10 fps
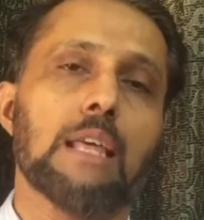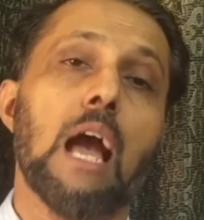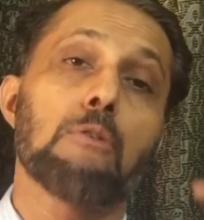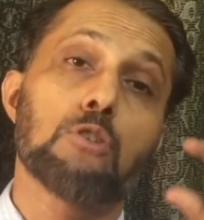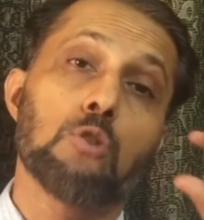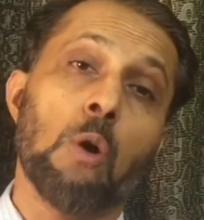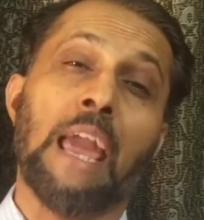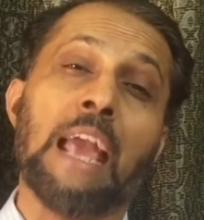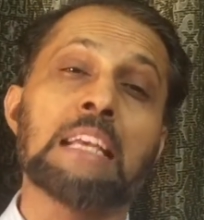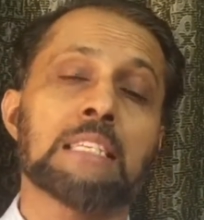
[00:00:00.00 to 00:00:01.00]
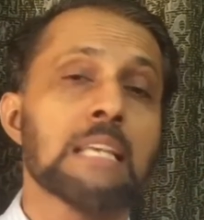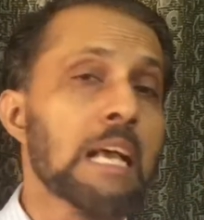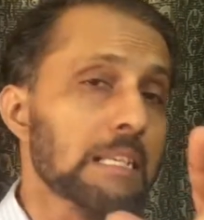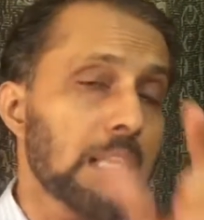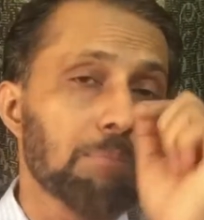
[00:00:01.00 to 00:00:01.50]
They have to showcase
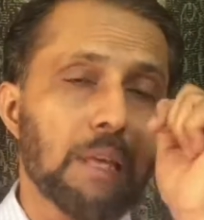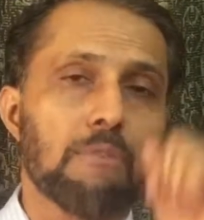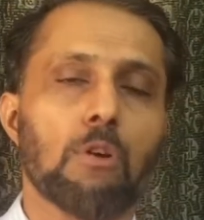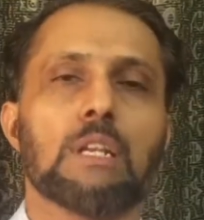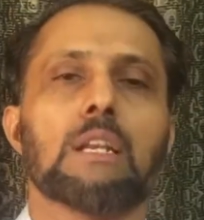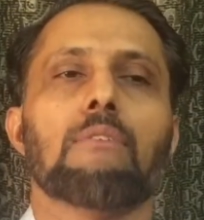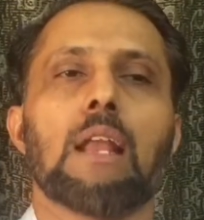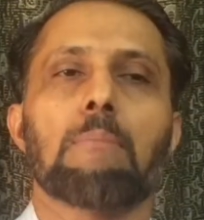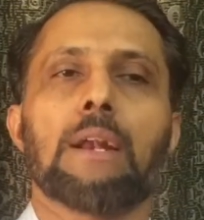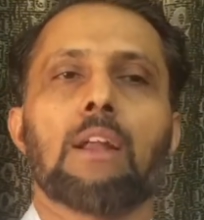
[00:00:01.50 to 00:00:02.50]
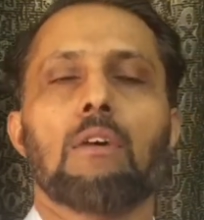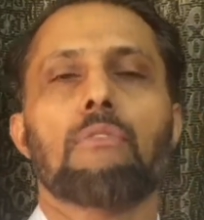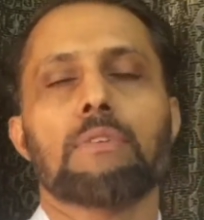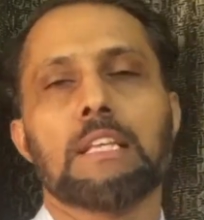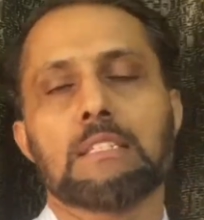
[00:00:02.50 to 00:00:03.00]
something for the development
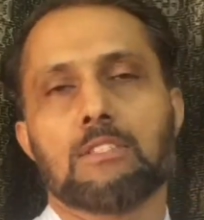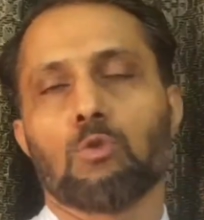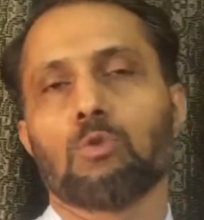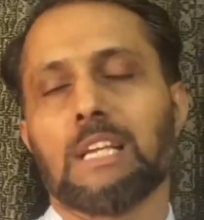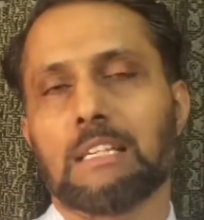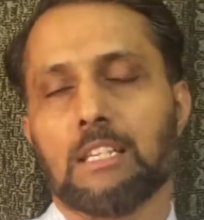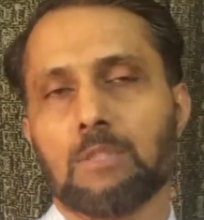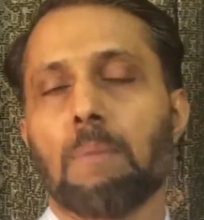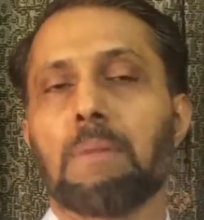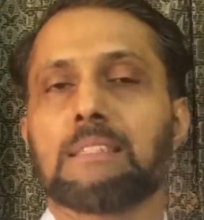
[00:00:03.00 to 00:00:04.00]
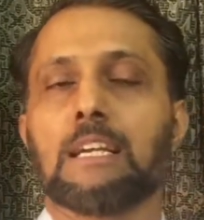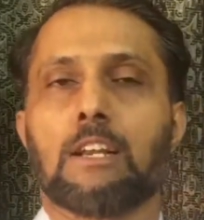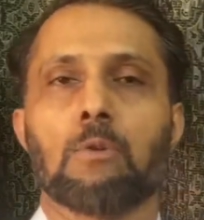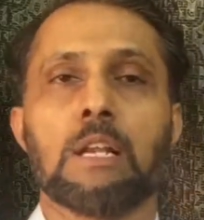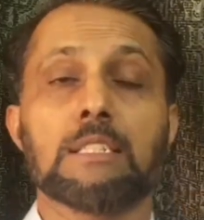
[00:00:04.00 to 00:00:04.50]
of these two sectors, public
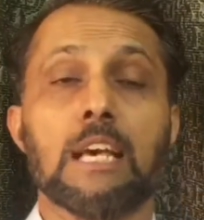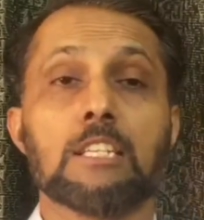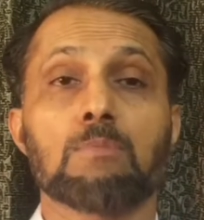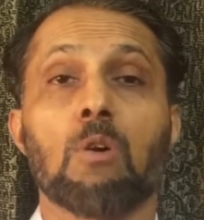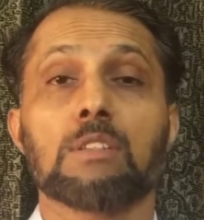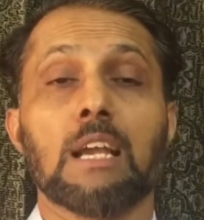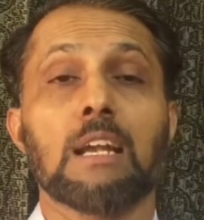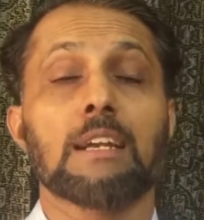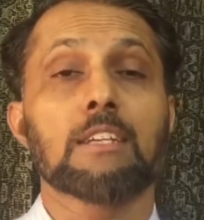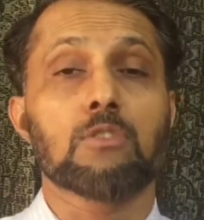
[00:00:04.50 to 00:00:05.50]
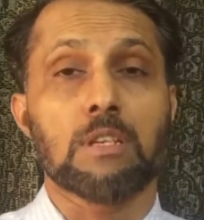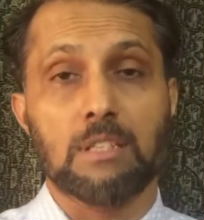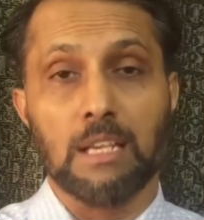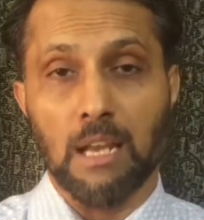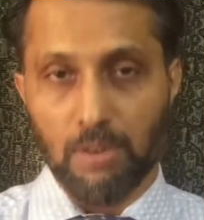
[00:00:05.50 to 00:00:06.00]
sector units and small scale
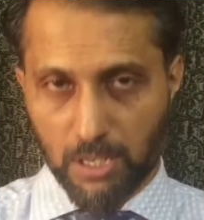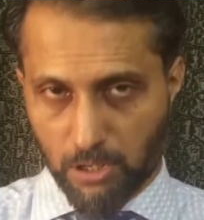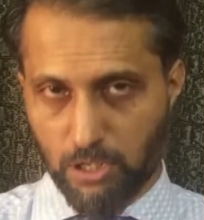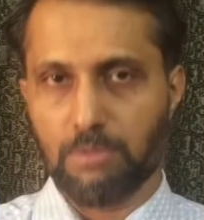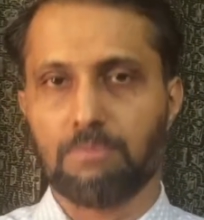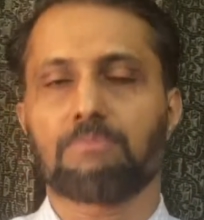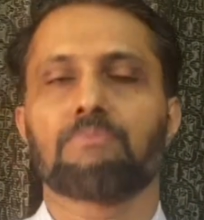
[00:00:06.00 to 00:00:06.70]
industries in our country.